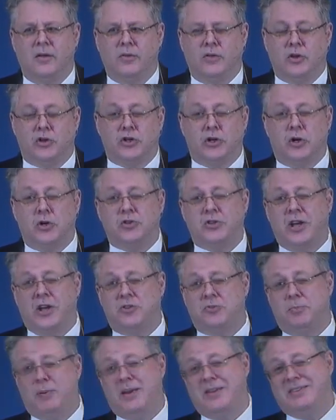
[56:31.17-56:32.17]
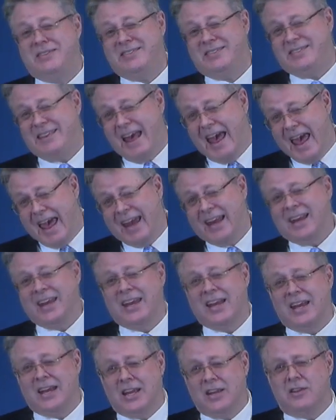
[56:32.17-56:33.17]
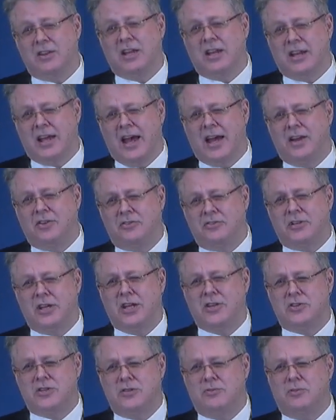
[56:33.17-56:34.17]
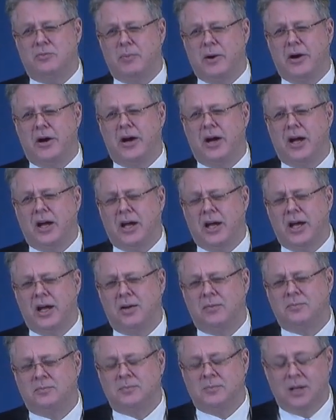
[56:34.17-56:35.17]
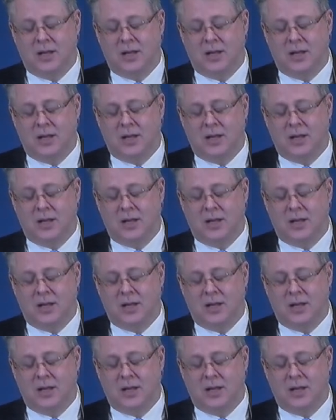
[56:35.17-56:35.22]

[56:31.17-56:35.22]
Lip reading: The church has been stagnant in the United States of America,